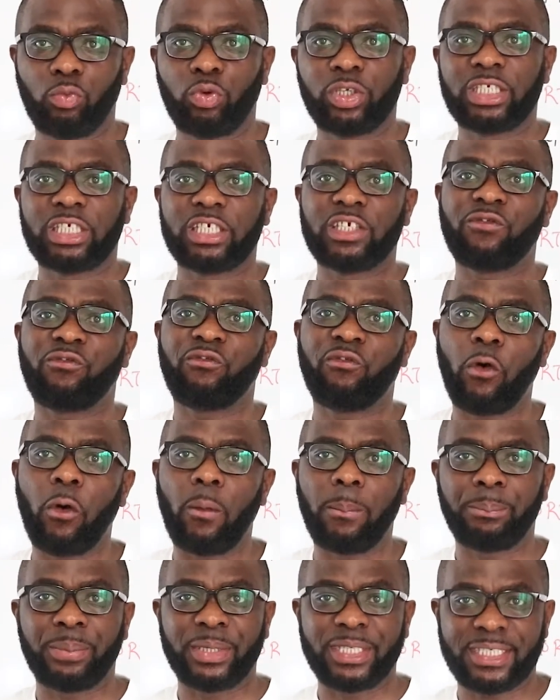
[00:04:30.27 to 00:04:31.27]
which is
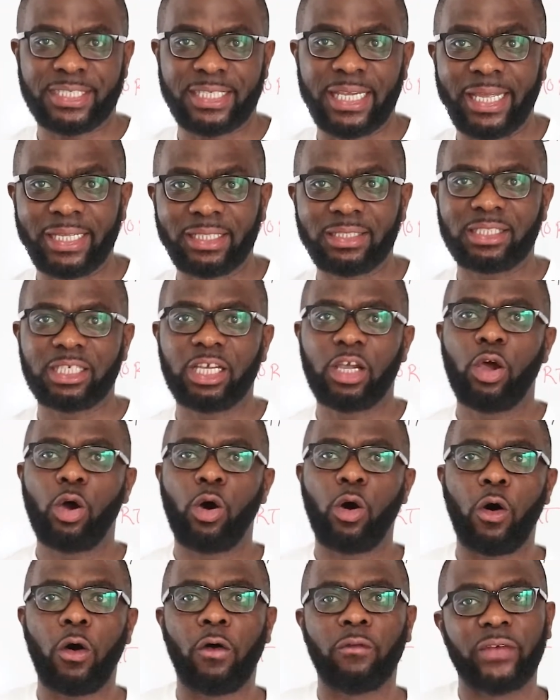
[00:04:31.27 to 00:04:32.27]
4%
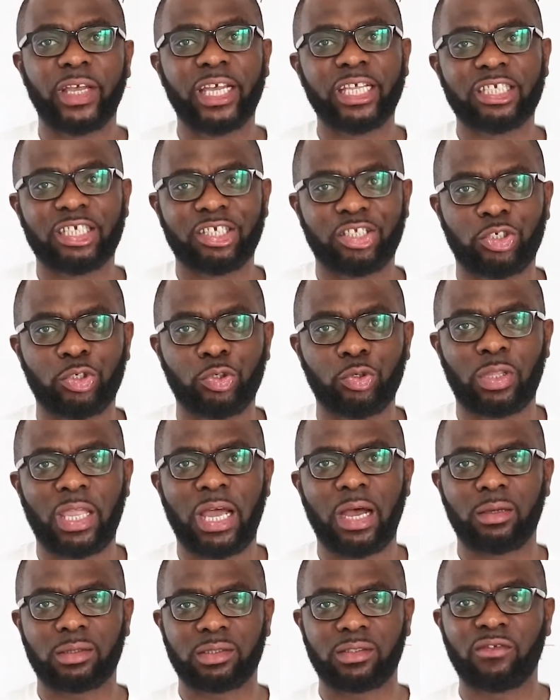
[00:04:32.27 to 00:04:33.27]
of
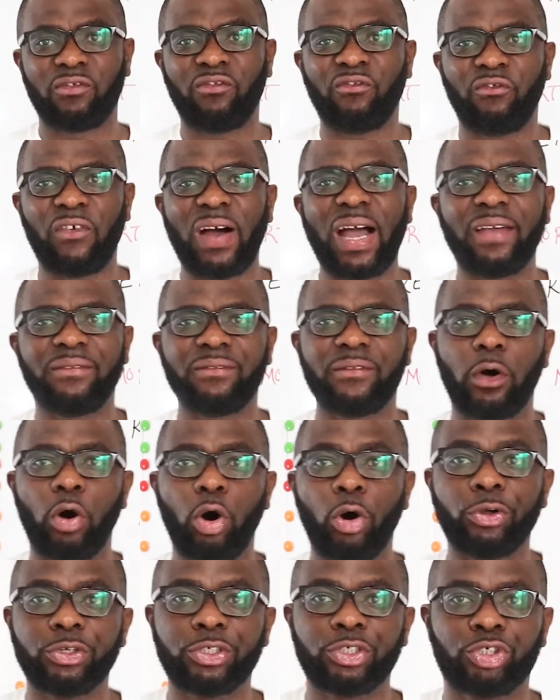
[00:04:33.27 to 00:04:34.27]

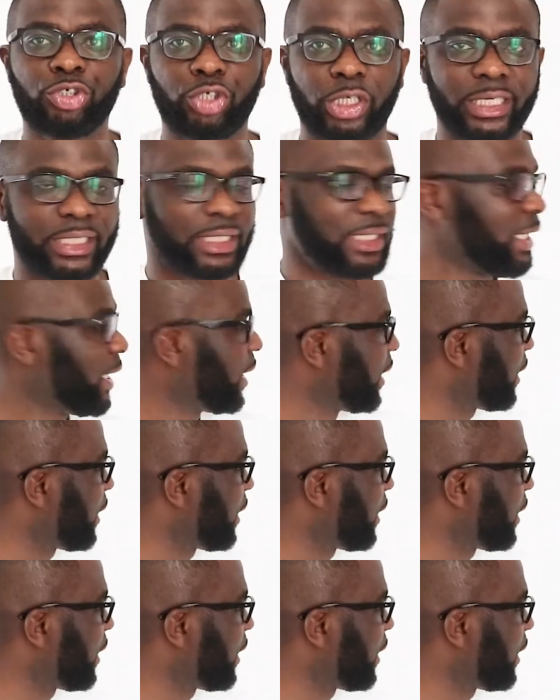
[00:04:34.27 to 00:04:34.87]
82,500.